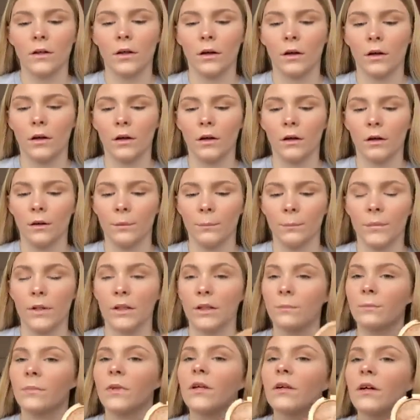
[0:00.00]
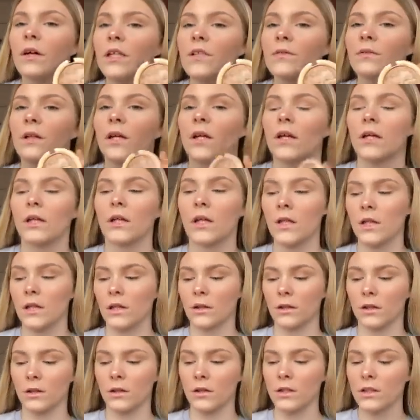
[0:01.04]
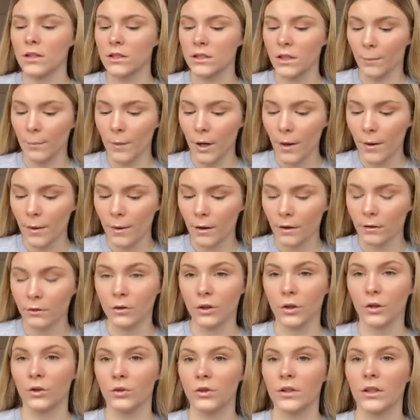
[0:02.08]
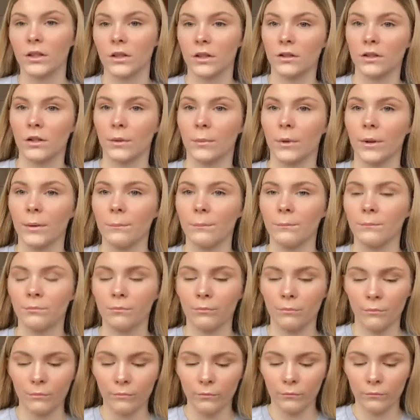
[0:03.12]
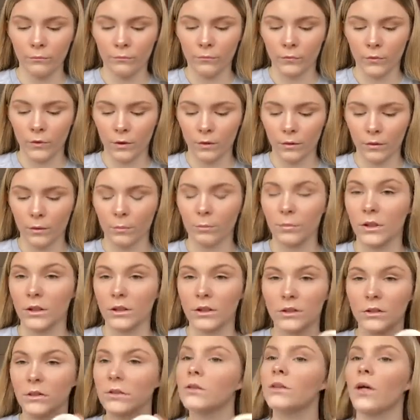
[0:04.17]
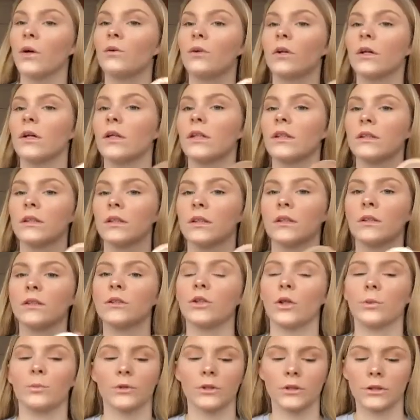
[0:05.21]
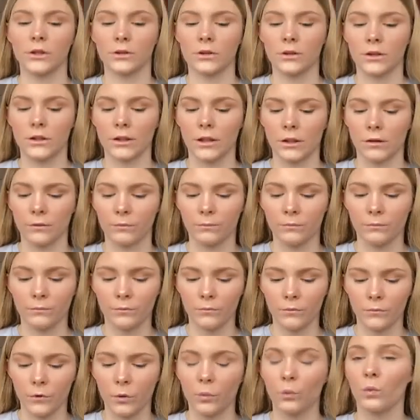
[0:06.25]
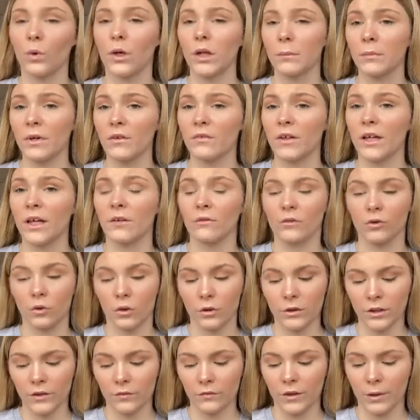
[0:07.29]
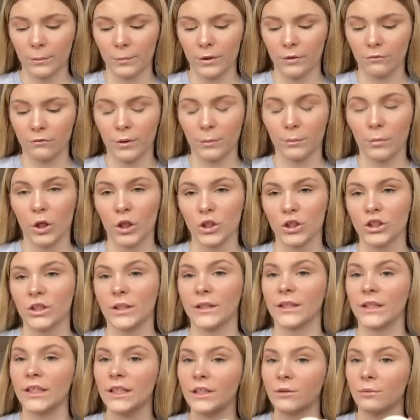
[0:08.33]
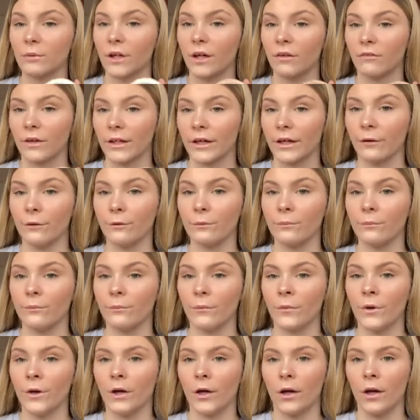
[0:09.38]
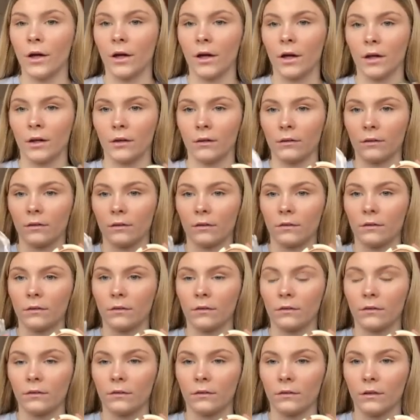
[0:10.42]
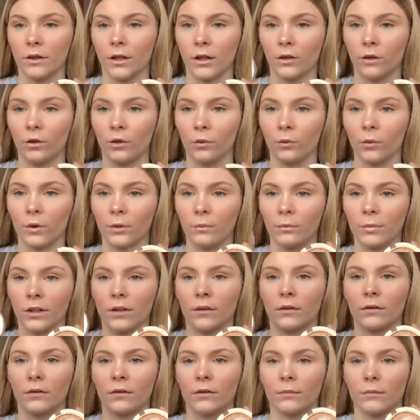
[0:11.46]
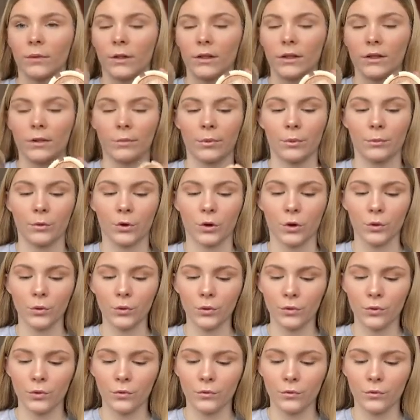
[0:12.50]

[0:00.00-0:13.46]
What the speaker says: It'd be nice for like the summer, to use in the summer. But it's so nice. It's so pretty on the skin. One of my faves, so I'll definitely be repurchasing this when I run out and getting a new one because mine's a bit broke.